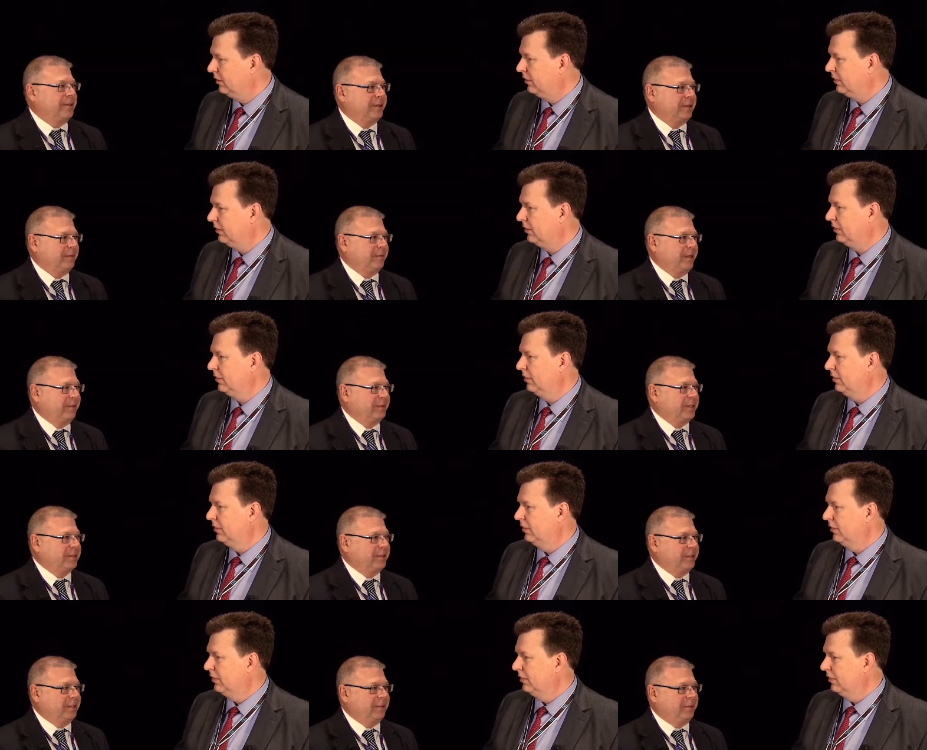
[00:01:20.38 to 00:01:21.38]
Speaker 1: uh,
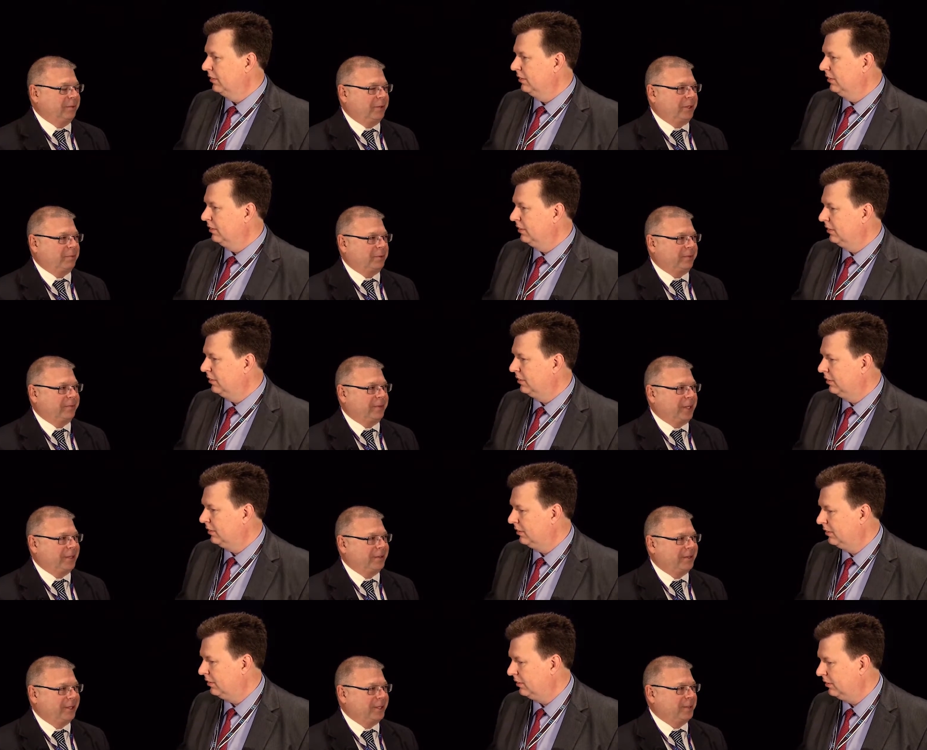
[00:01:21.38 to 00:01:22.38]
obviously you want to
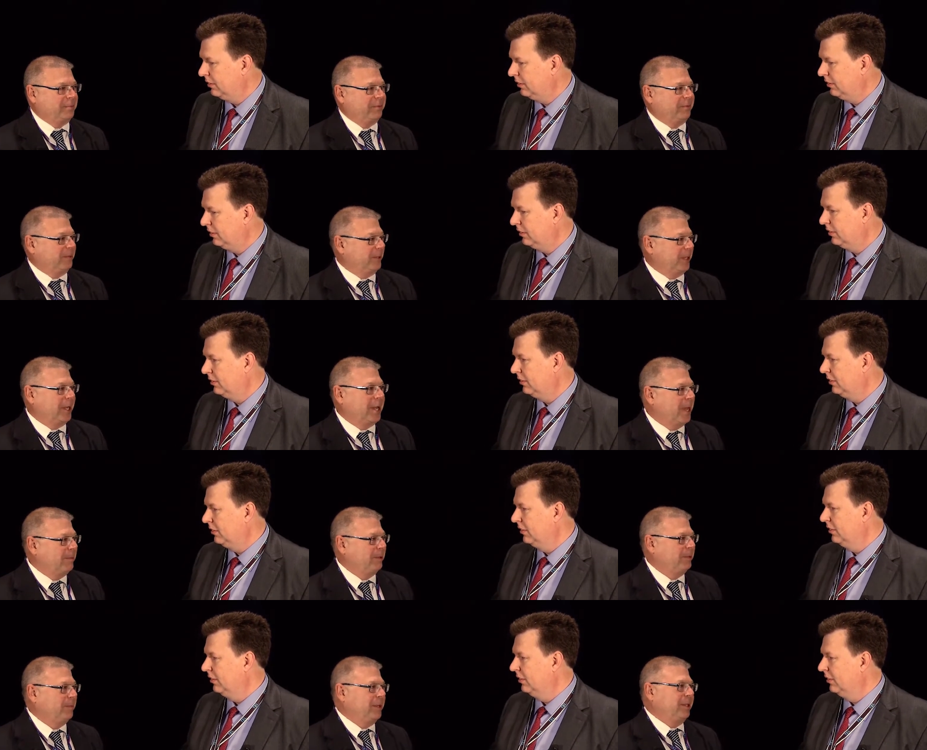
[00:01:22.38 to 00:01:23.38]
prevent things before they
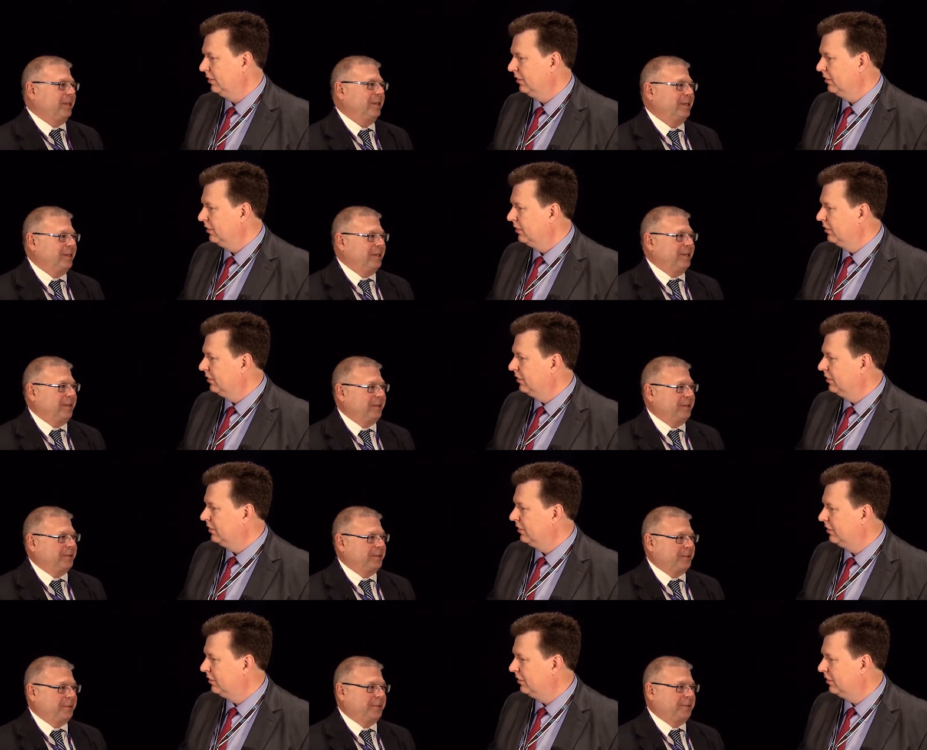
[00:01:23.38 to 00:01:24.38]
happen, but
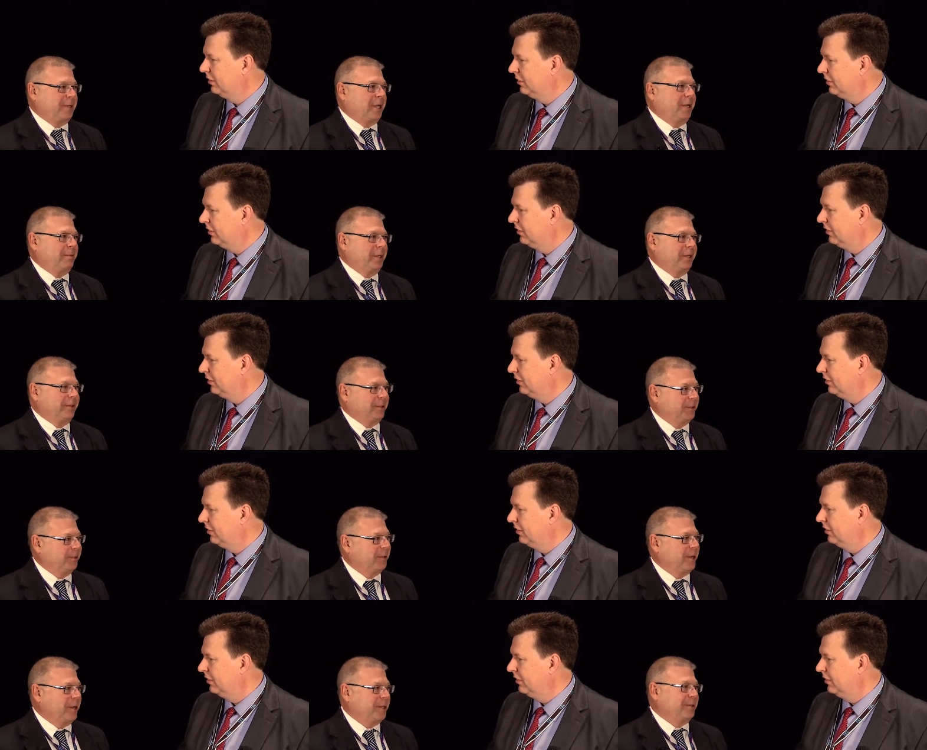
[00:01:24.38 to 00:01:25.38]
there's there's got to be a
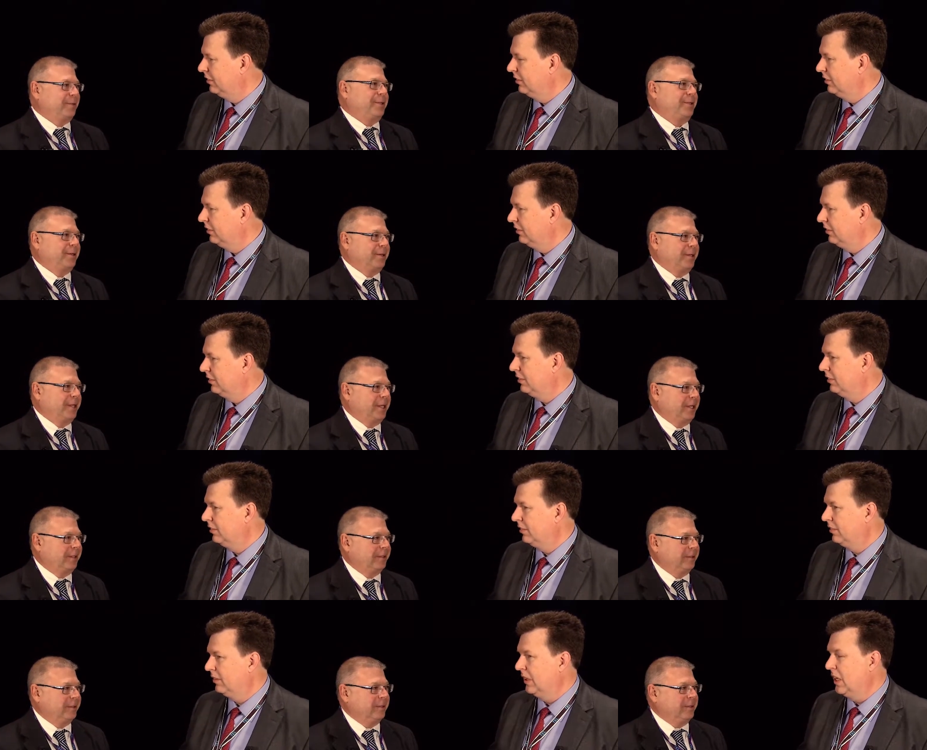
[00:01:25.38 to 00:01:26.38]
good
Speaker 2: cost return on that.
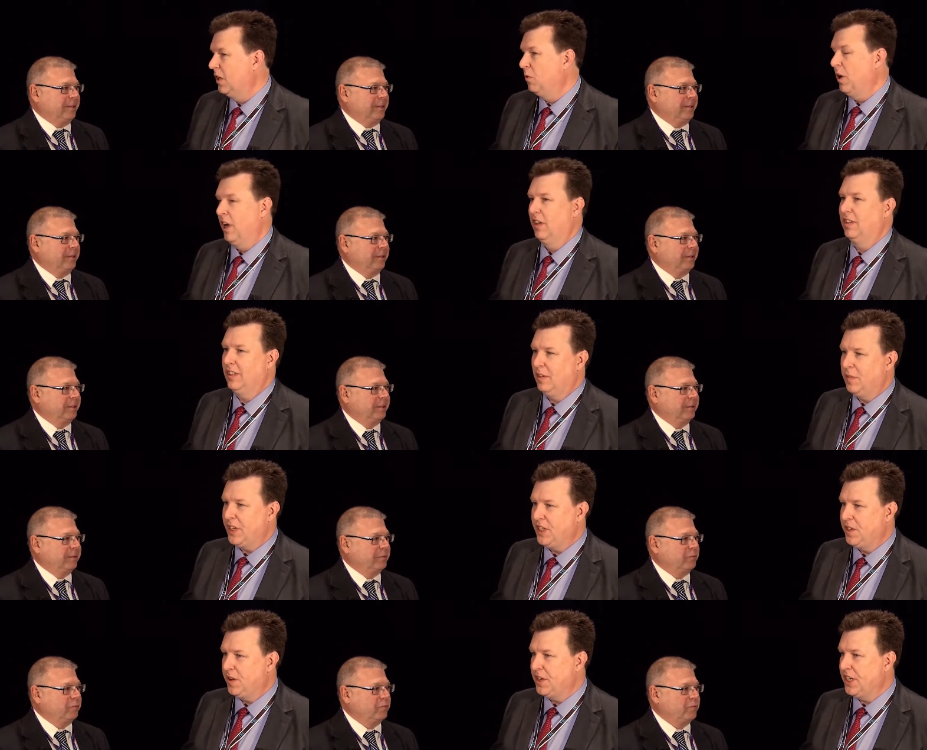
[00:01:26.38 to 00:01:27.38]
Well, I
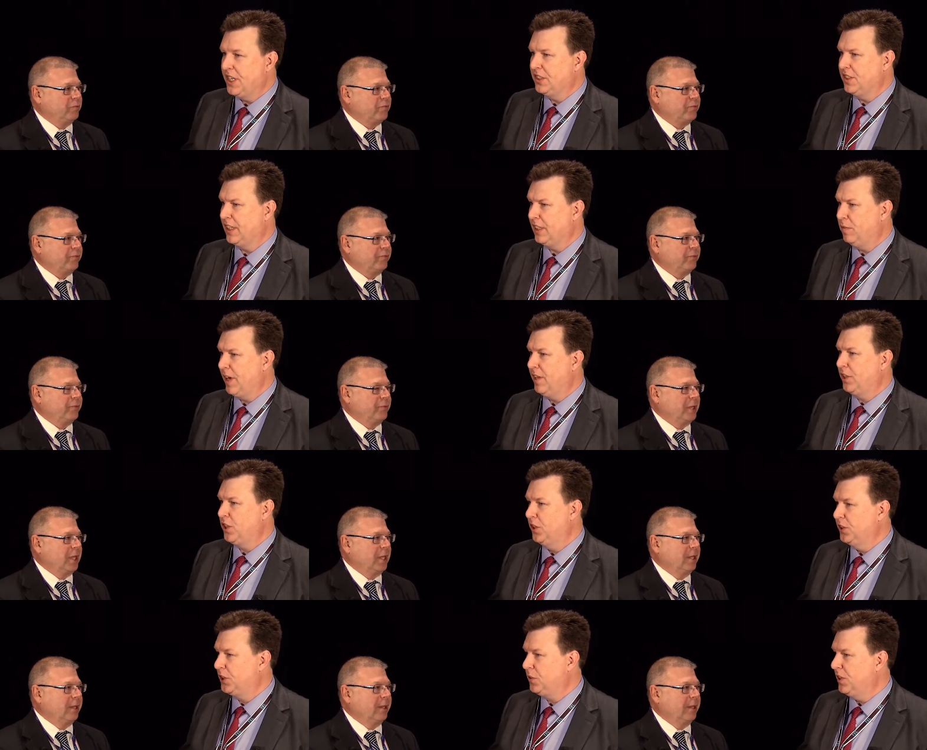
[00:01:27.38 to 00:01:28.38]
mean, you only need to think about the
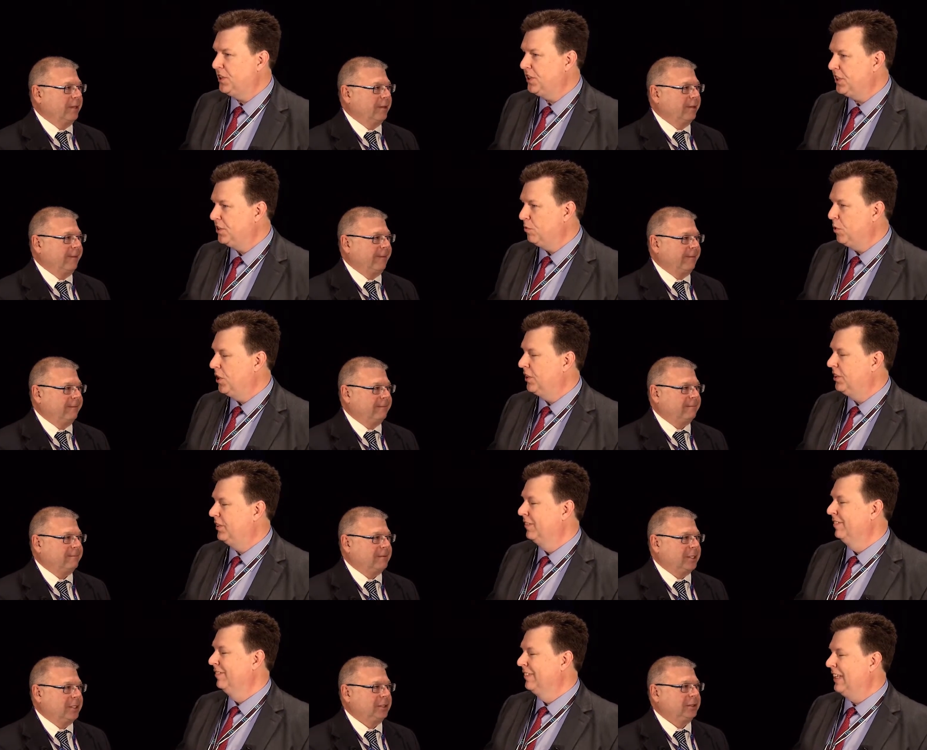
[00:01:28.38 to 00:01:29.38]
consequences of what
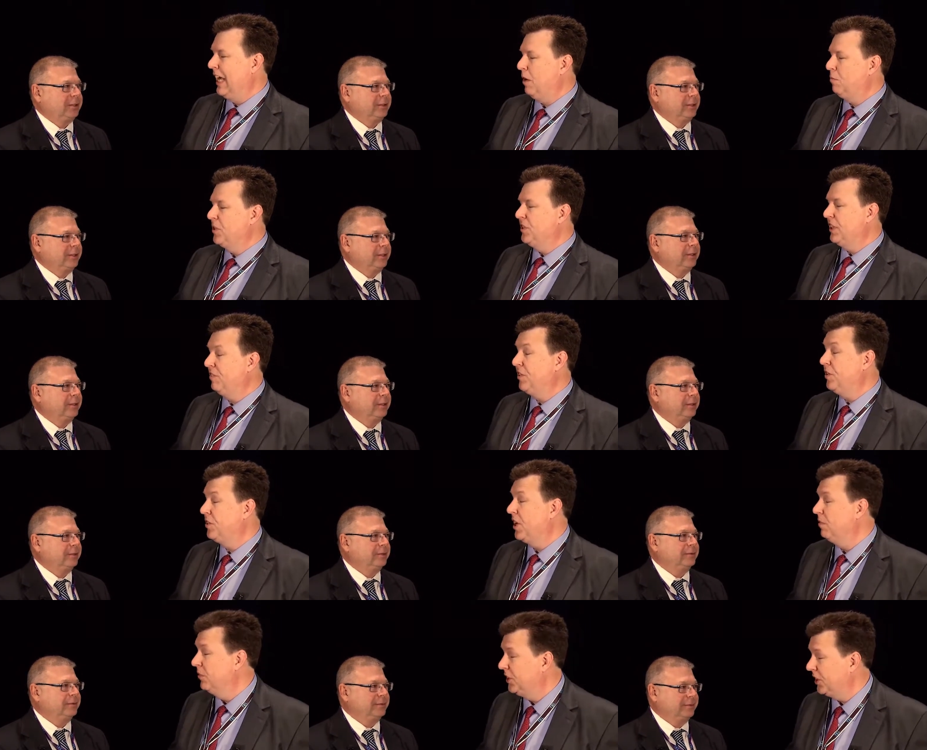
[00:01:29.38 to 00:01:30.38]
happens if you
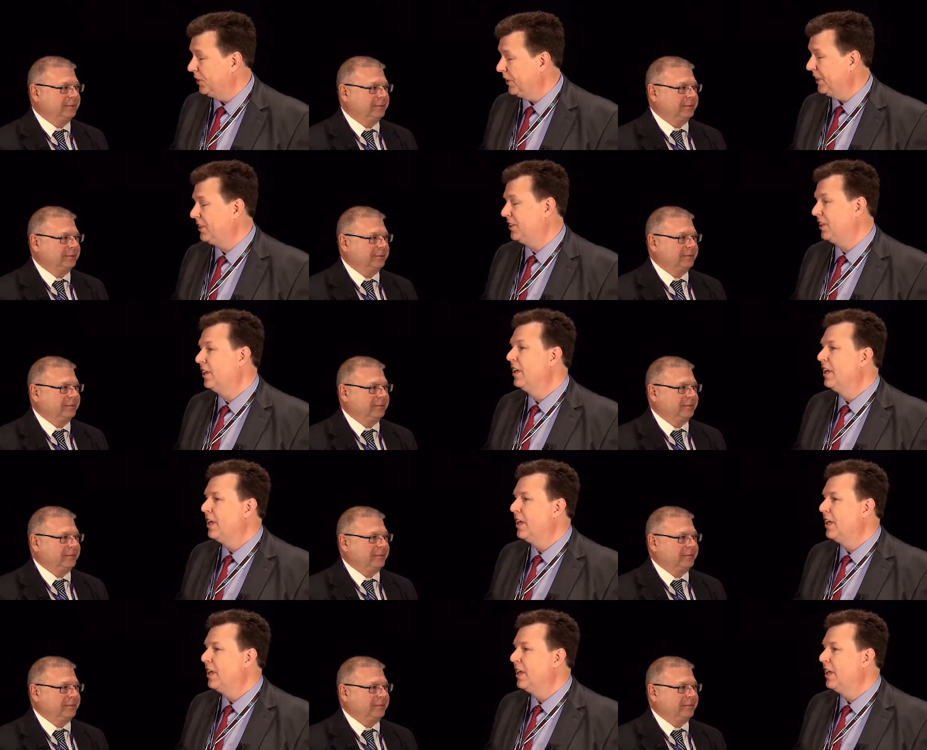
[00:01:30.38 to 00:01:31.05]
don't do it.